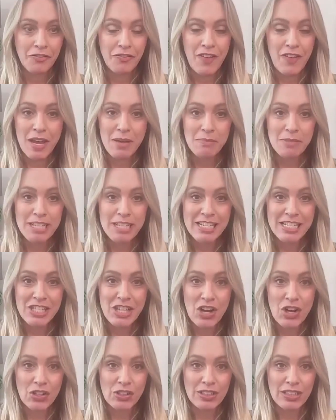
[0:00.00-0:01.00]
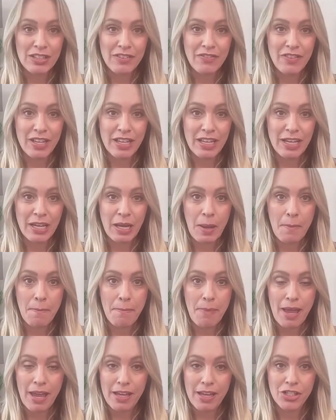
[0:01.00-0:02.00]
Families are living
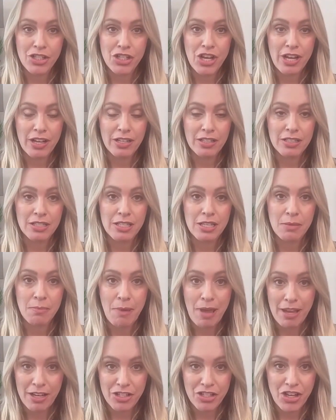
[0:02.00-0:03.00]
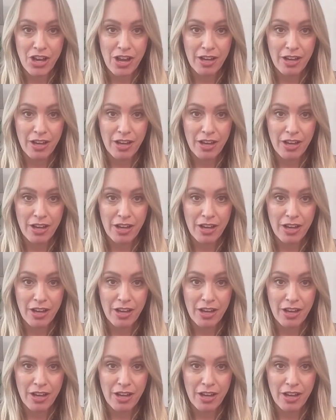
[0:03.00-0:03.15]
paycheck to paycheck.